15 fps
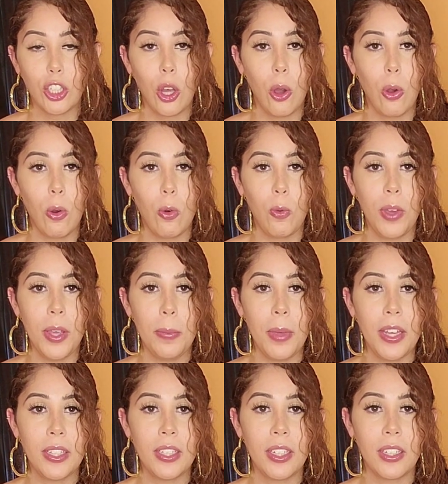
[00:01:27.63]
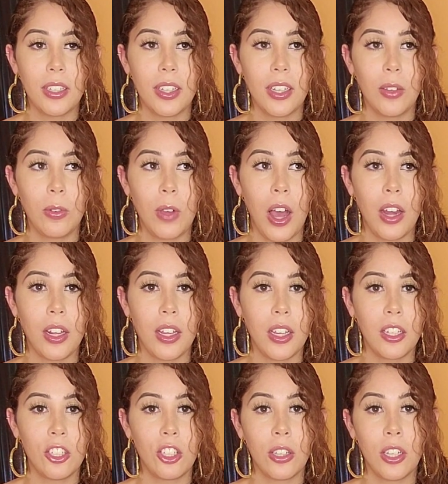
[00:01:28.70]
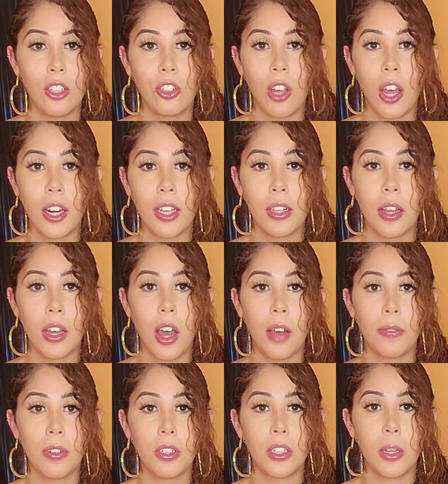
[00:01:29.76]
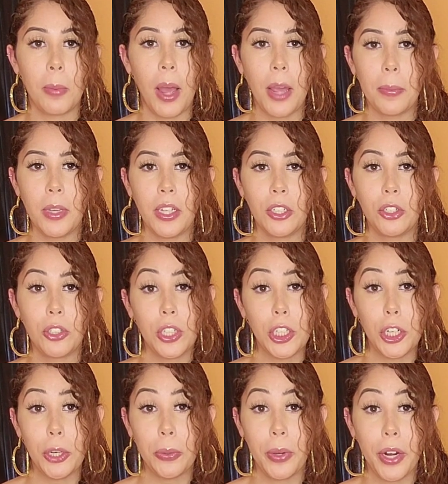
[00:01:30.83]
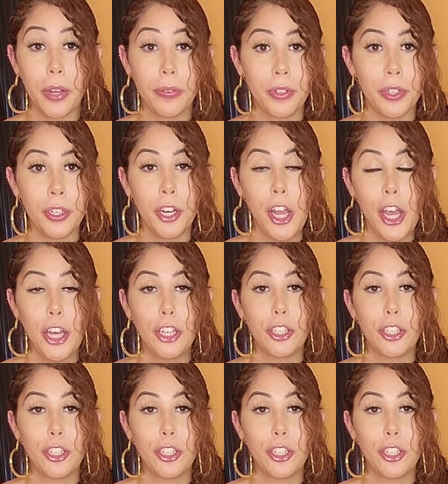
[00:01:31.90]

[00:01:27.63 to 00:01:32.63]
So we basically got in. So then Johnny like offered to buy me a drink or whatever.